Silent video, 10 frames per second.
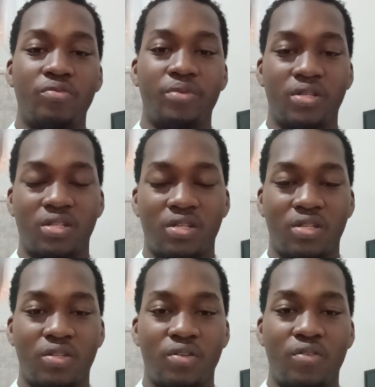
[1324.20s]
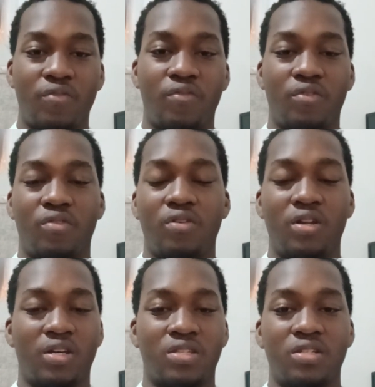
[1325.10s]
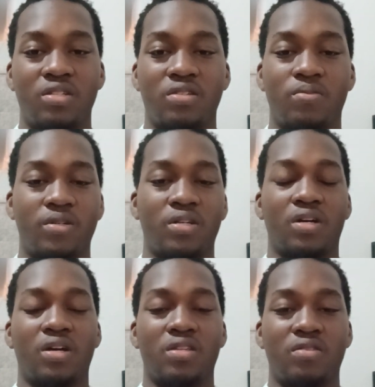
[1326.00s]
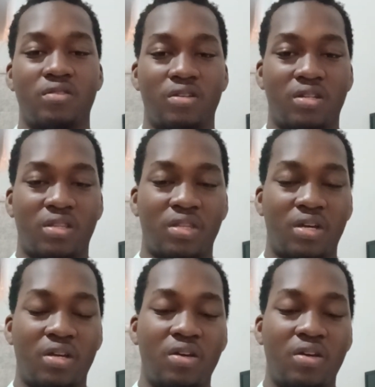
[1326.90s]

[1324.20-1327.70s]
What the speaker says: basis for collecting special category data,